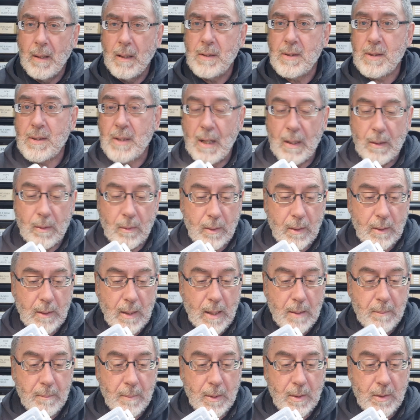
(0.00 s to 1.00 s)
just have a look at
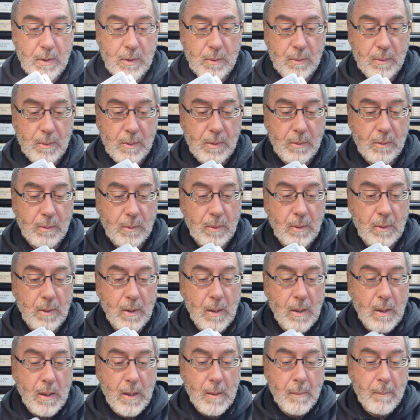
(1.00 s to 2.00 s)
that and make sure it's all good.
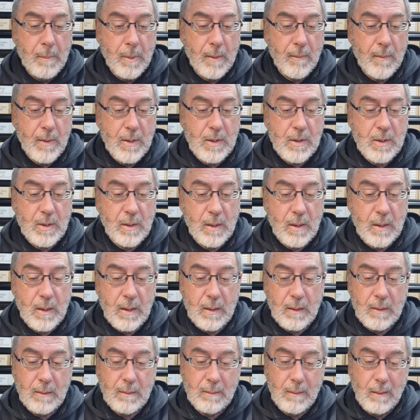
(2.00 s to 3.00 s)
But
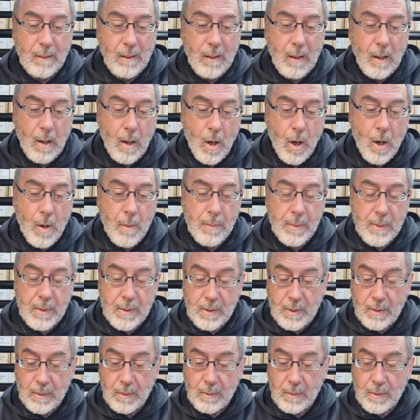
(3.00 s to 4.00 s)
eventually, I hope
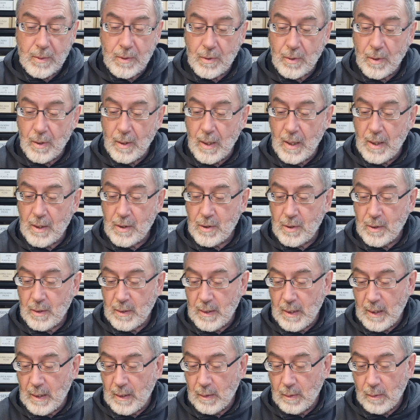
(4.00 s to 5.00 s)
to try and actually get